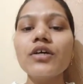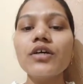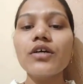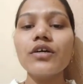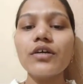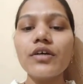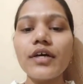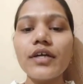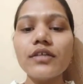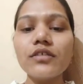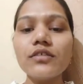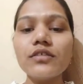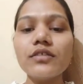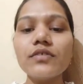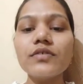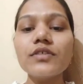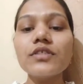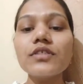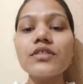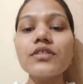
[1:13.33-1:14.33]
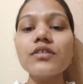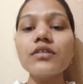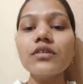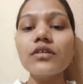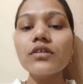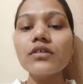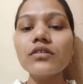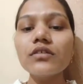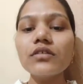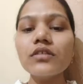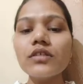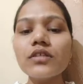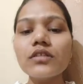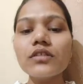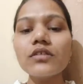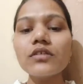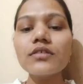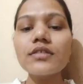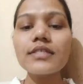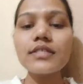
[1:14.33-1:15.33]
and which is done
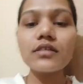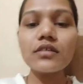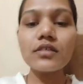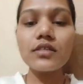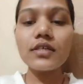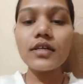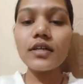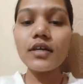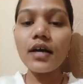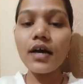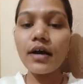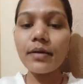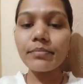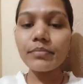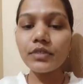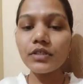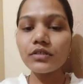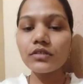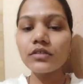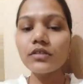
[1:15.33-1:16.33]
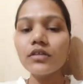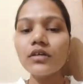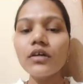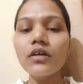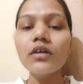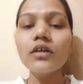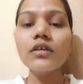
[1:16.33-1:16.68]
in the 6.5 year.